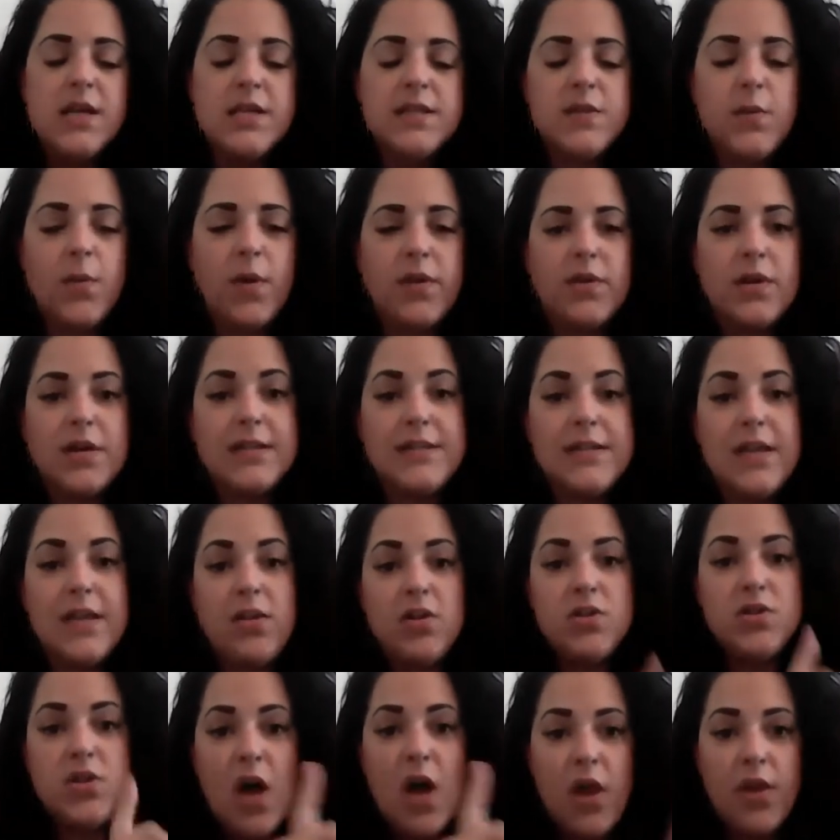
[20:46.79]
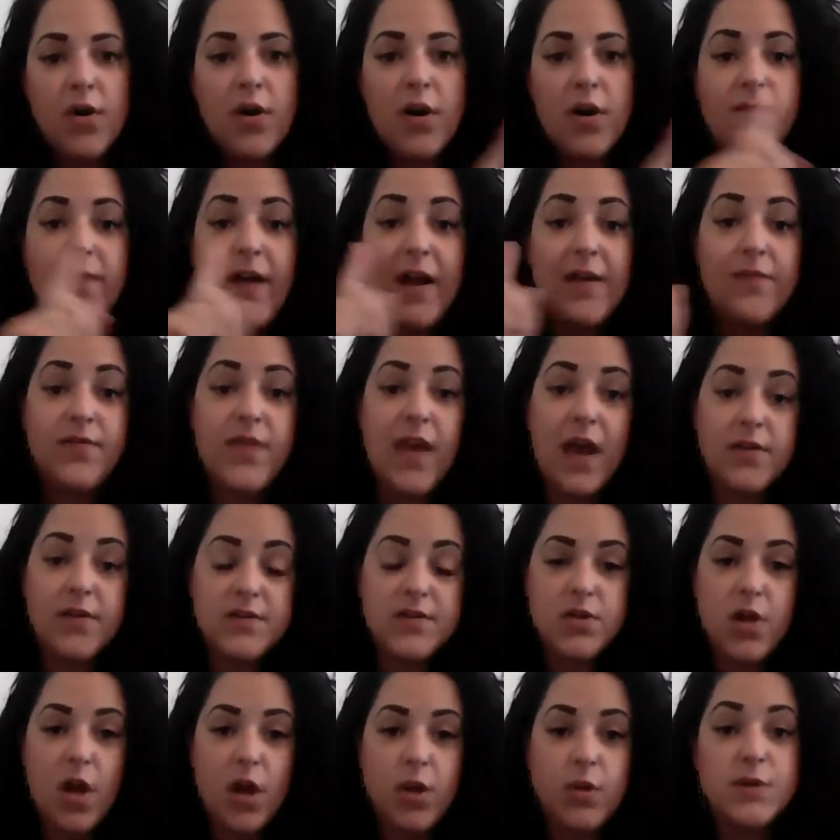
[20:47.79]
So whether I sell $1 or
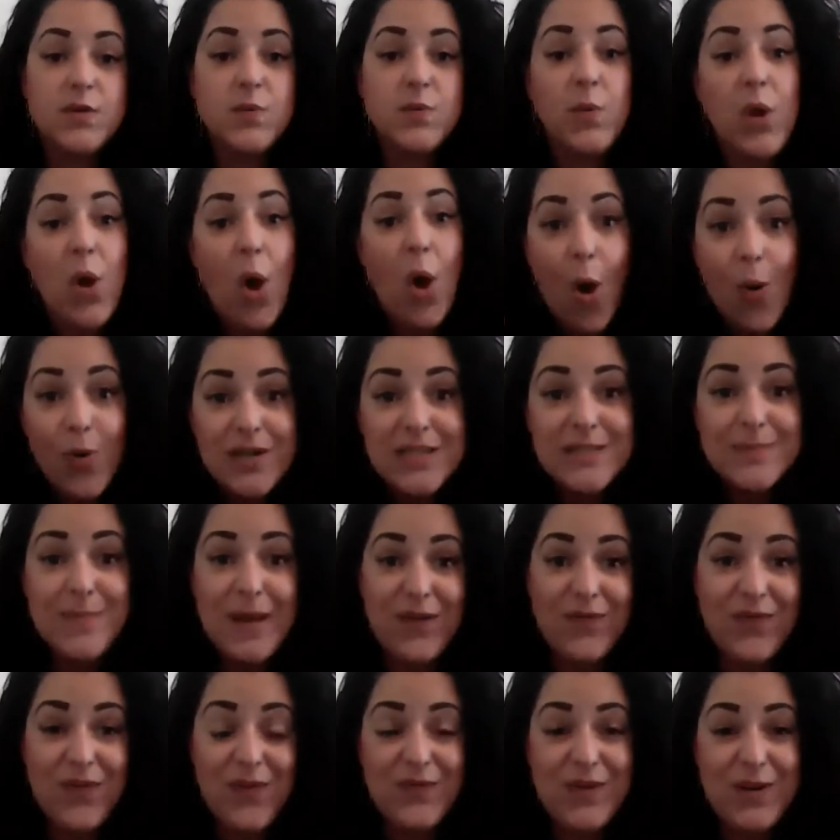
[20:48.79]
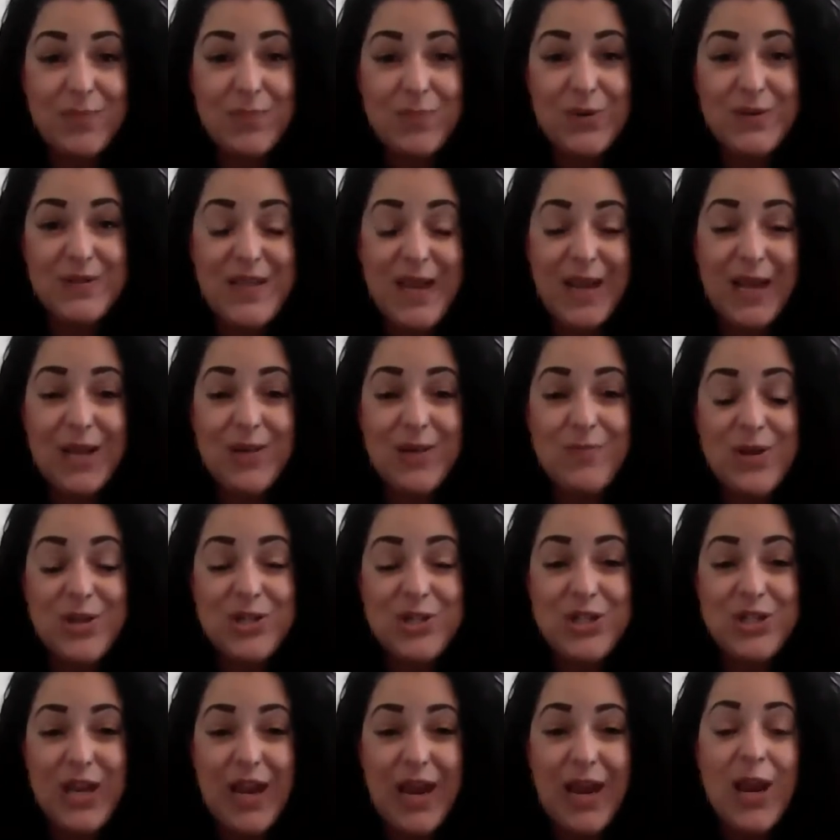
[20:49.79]
$5,000, we always make 50%
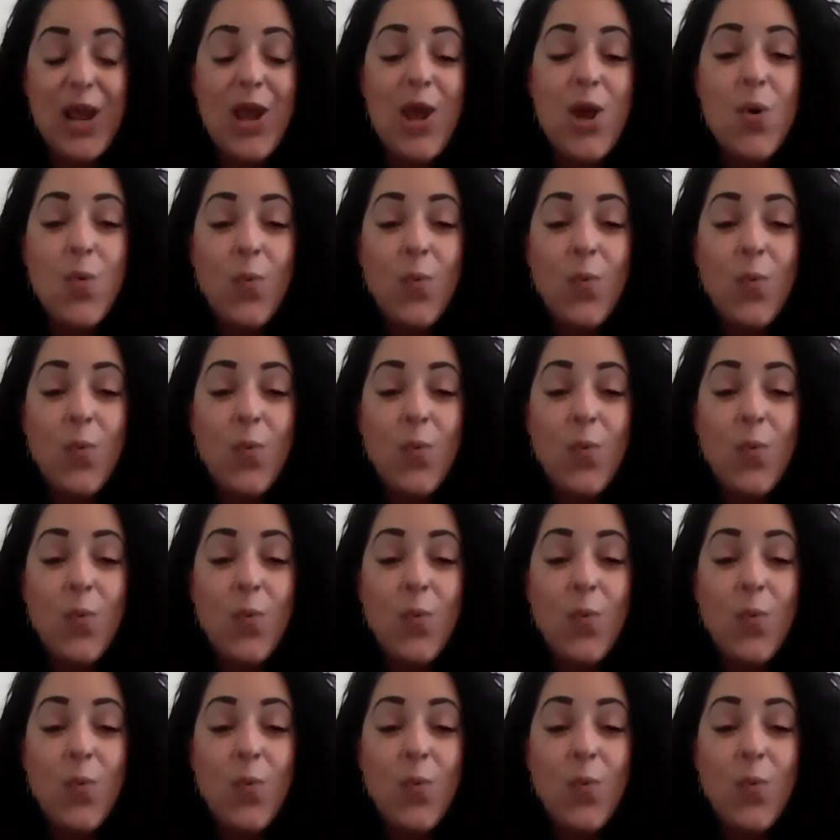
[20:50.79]
commission.